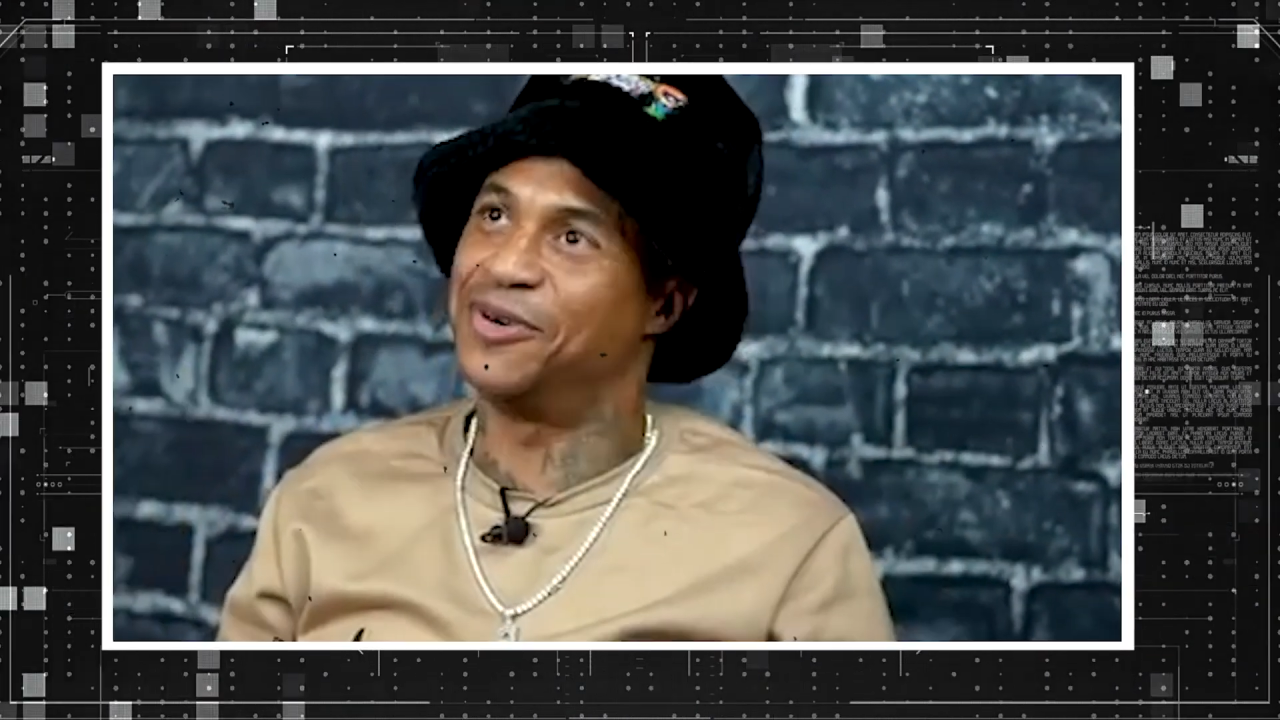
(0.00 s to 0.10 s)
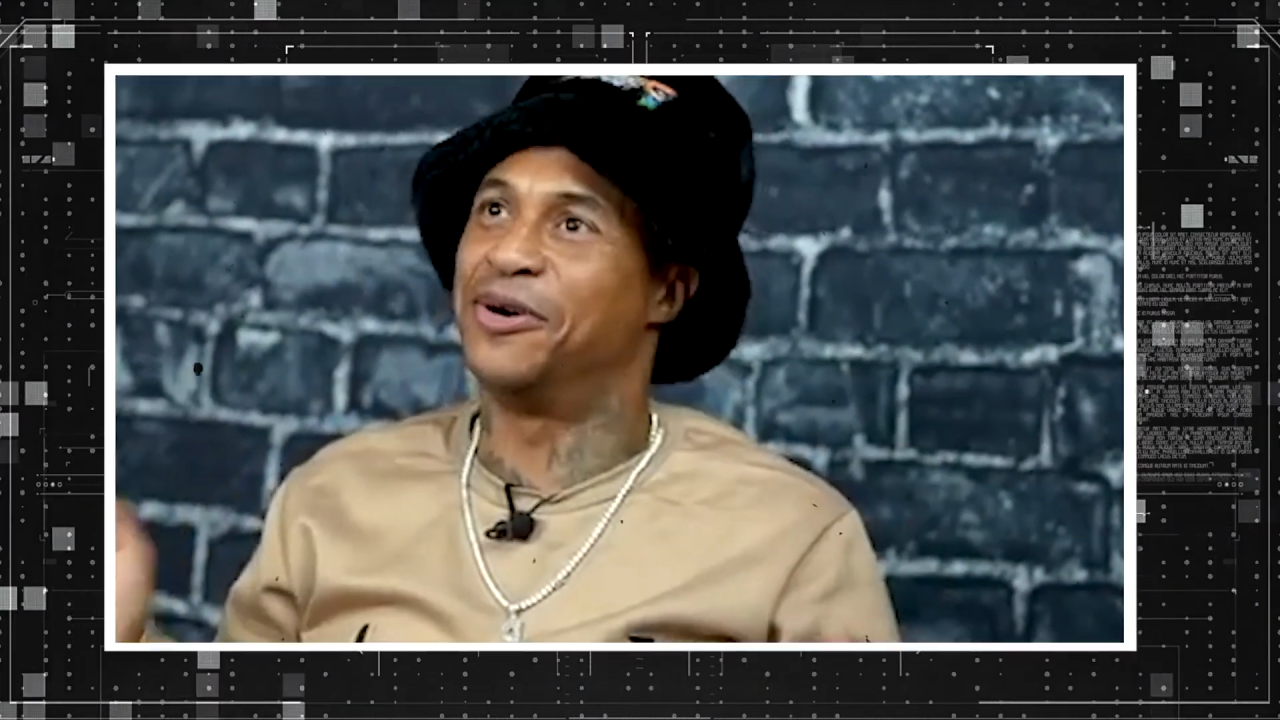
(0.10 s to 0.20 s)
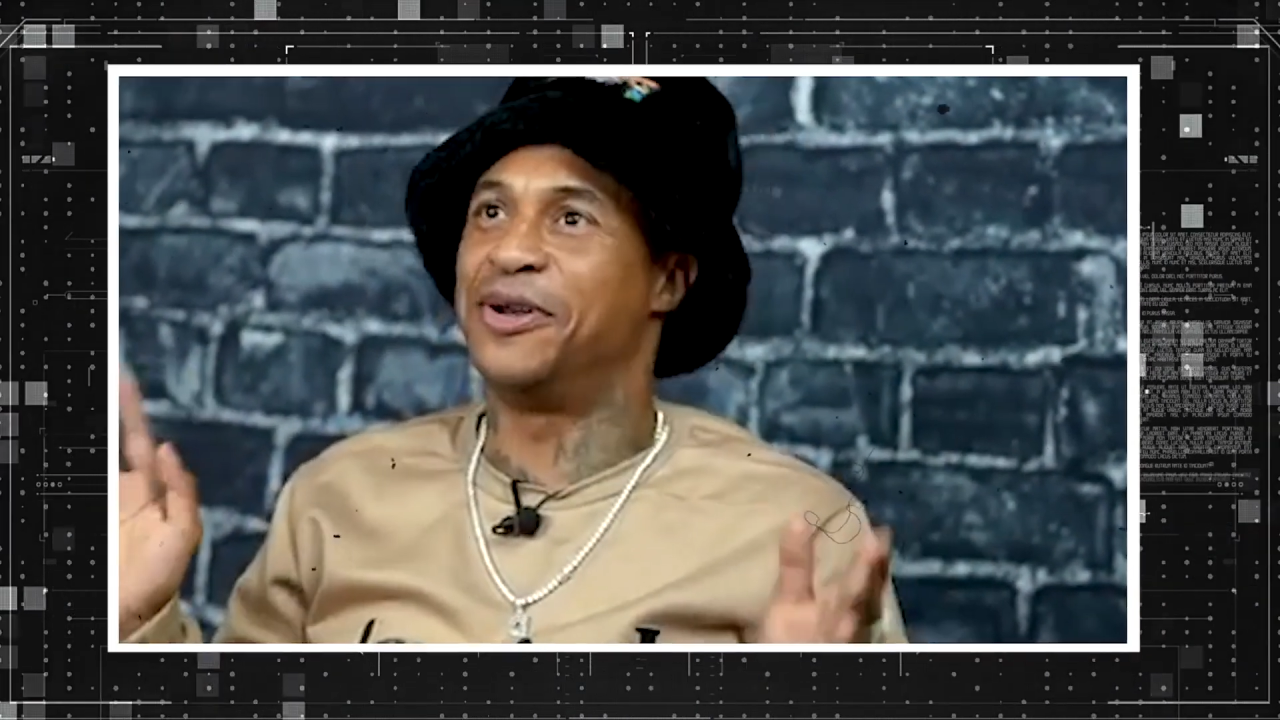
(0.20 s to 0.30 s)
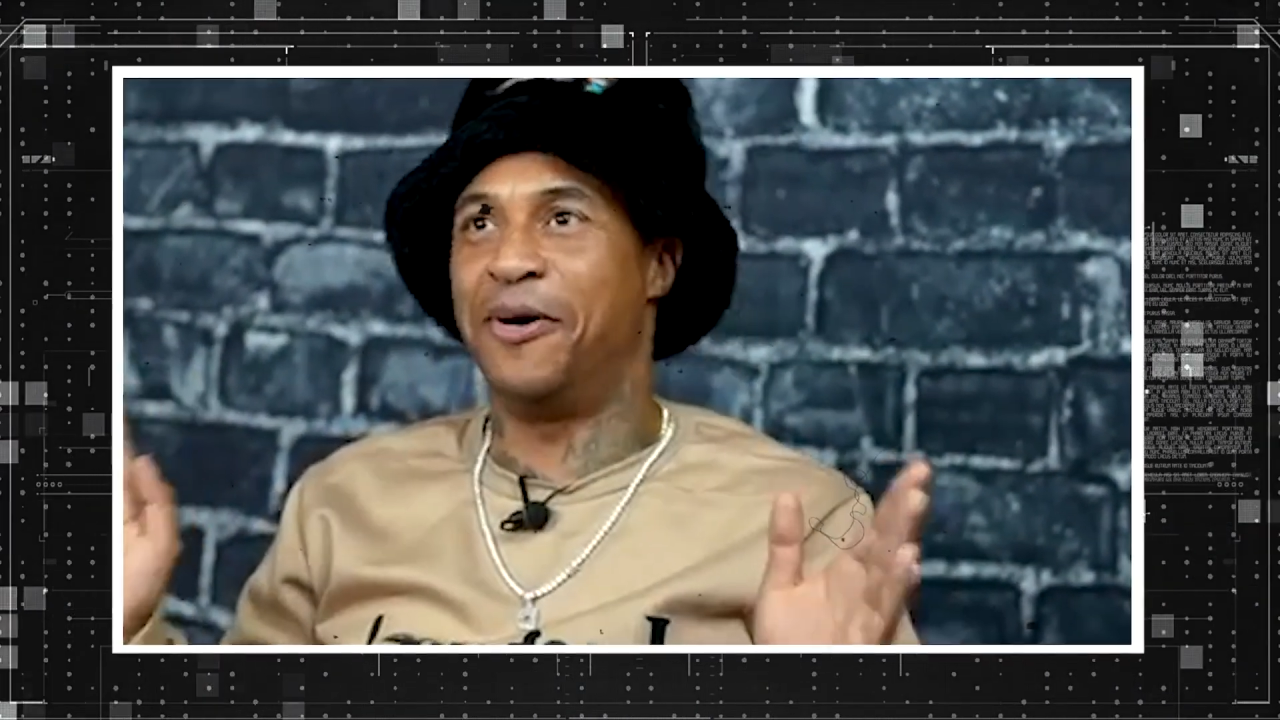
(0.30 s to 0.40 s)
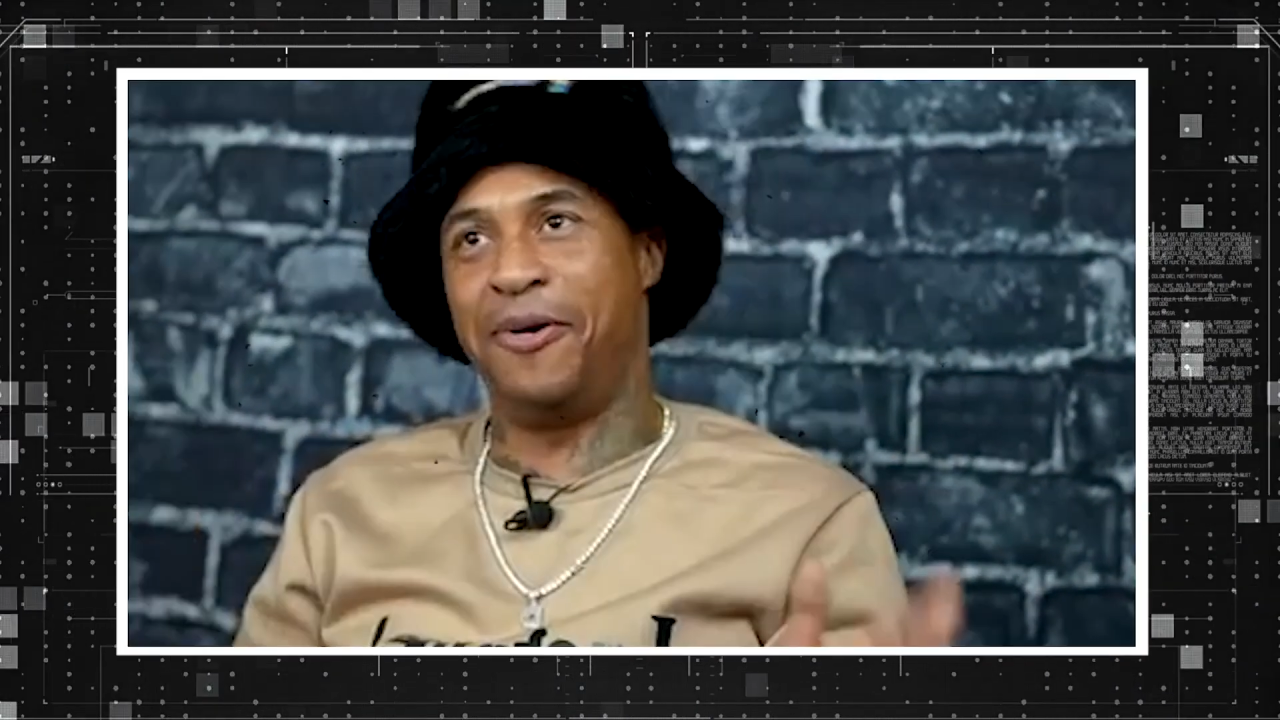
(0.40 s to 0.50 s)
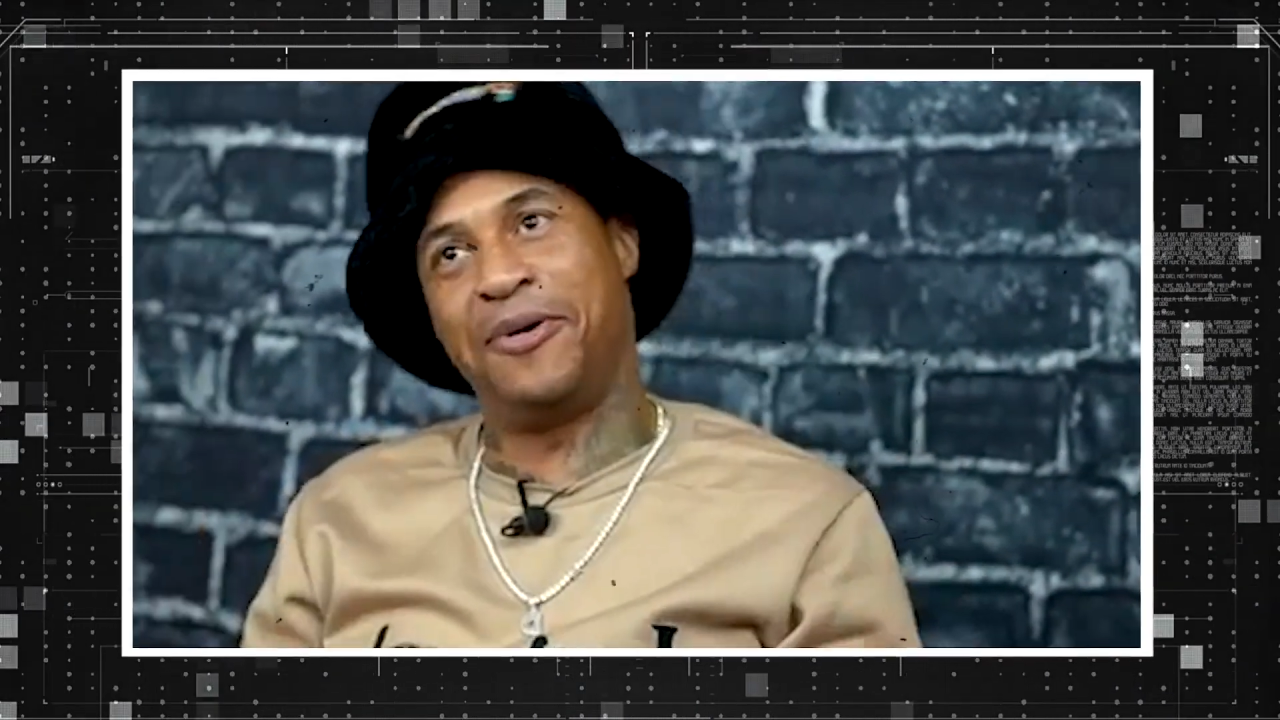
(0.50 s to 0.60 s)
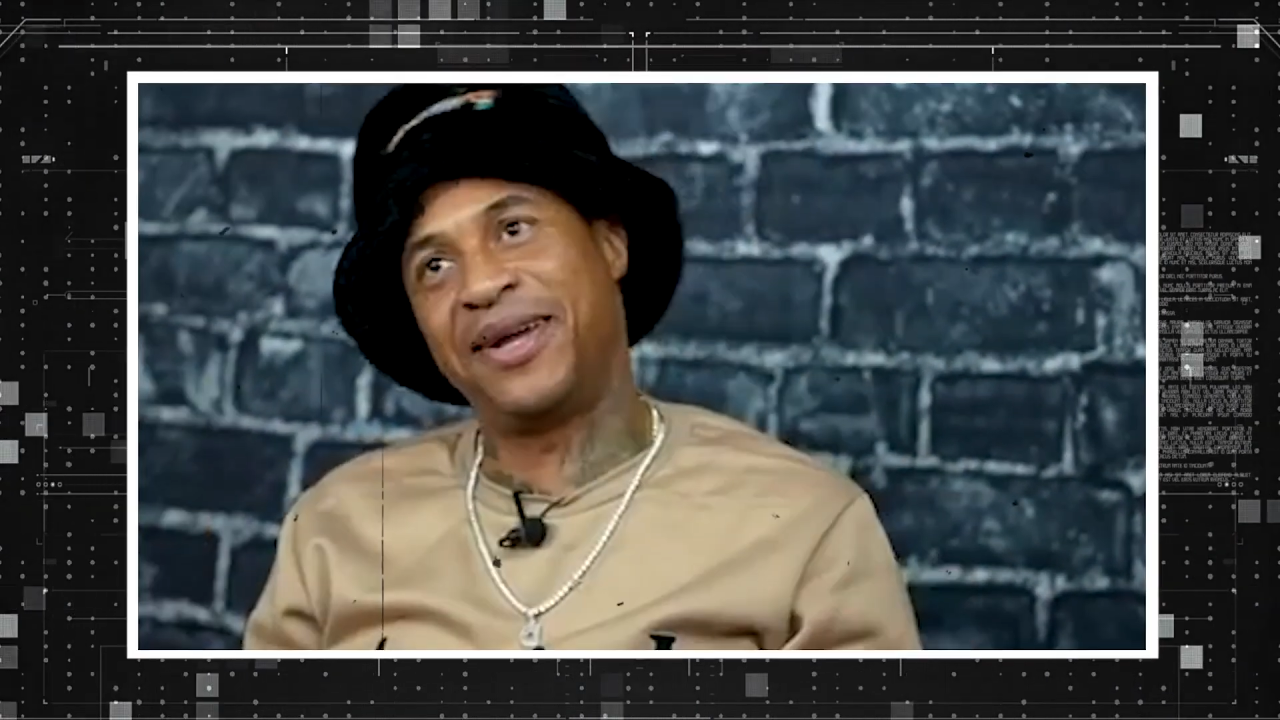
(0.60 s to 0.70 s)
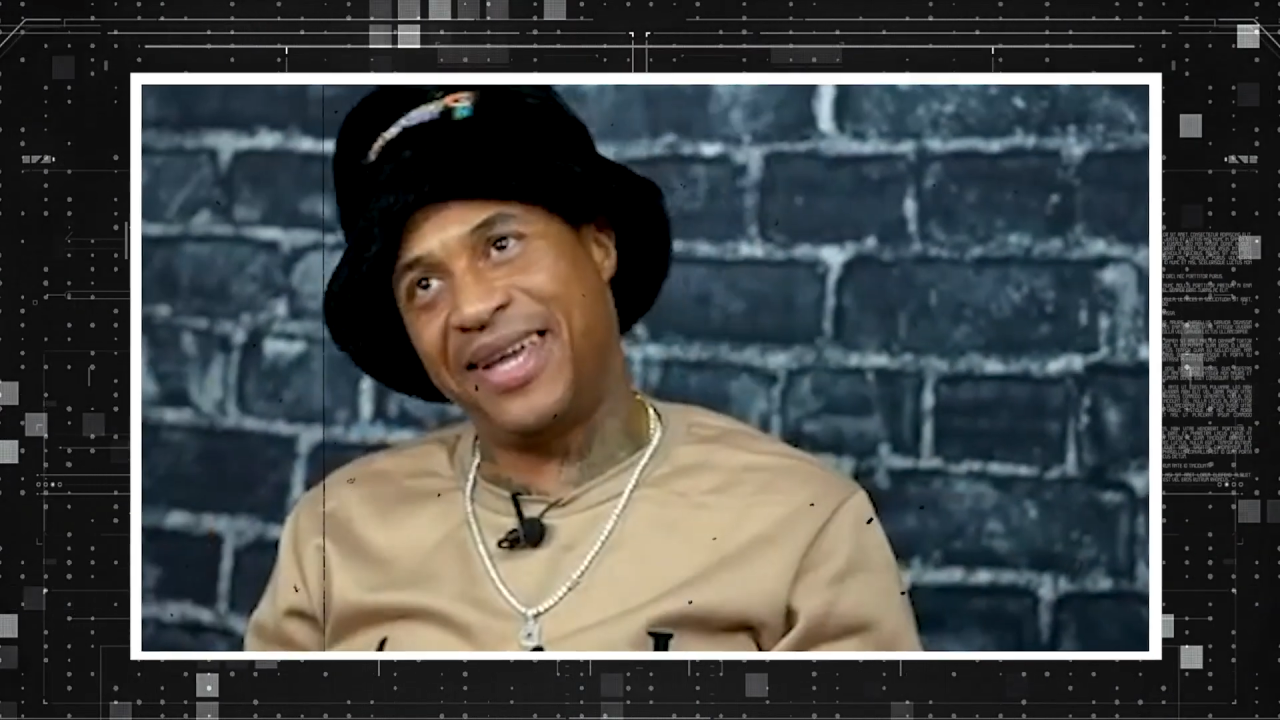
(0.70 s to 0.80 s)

or no